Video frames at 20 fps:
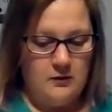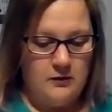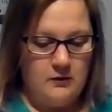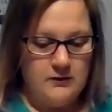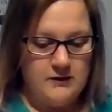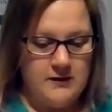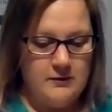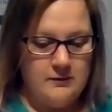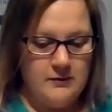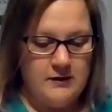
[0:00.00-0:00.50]

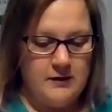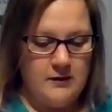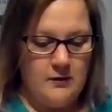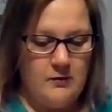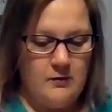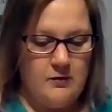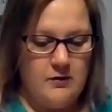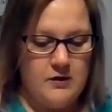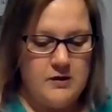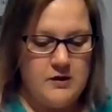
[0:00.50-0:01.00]
gold in with the
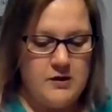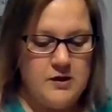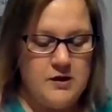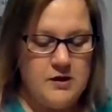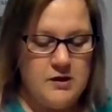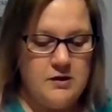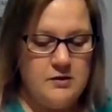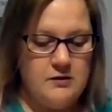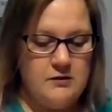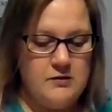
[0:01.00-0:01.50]

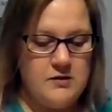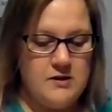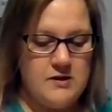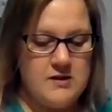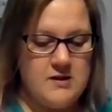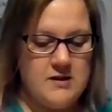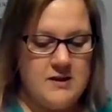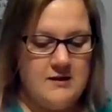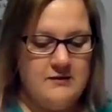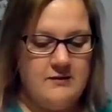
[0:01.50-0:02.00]
orange too,
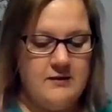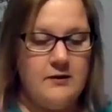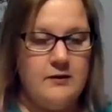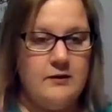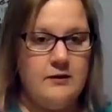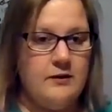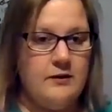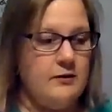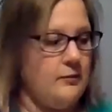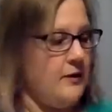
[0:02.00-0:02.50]
just to give it
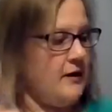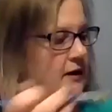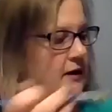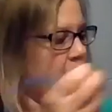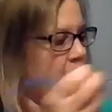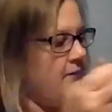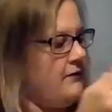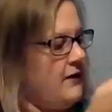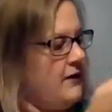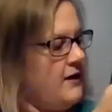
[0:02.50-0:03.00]
a little
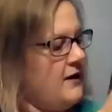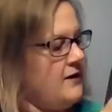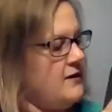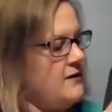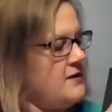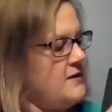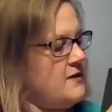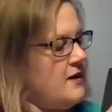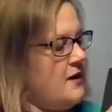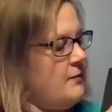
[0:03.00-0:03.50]
bit of
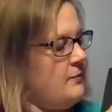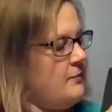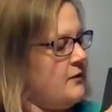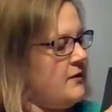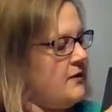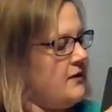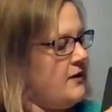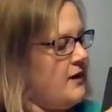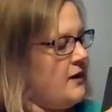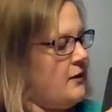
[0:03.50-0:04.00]

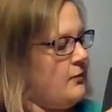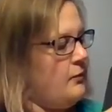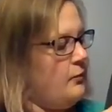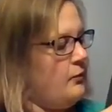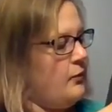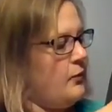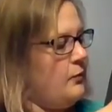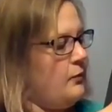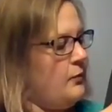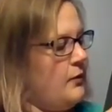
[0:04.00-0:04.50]
depth, and then
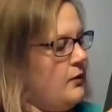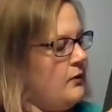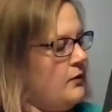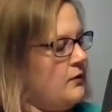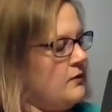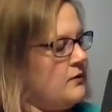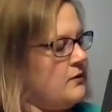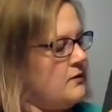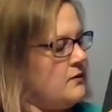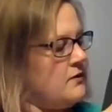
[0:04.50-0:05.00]

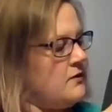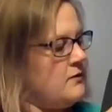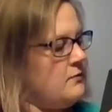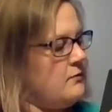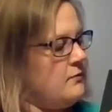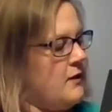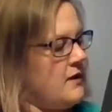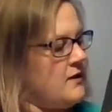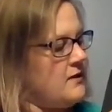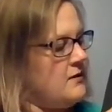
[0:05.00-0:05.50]

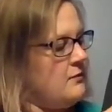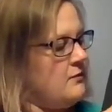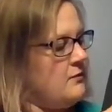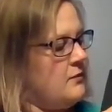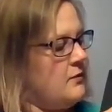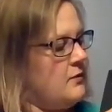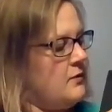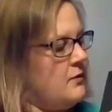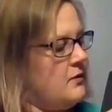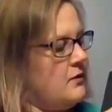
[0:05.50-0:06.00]
make
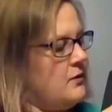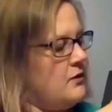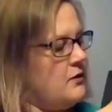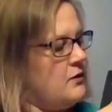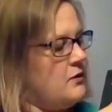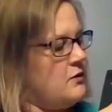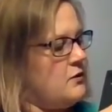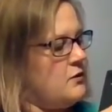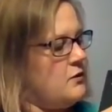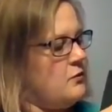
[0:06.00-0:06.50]
some
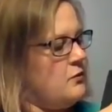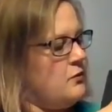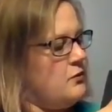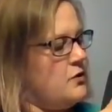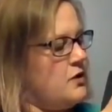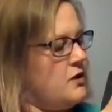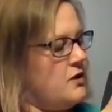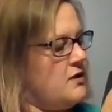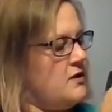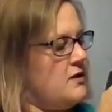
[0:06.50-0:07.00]

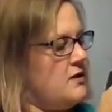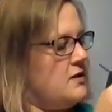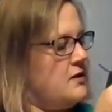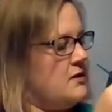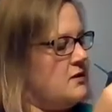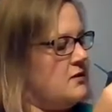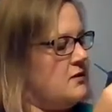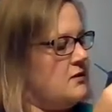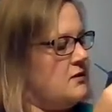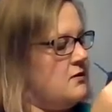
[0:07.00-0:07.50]

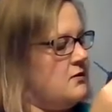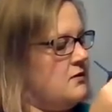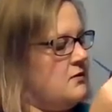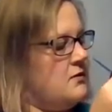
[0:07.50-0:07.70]
swooshes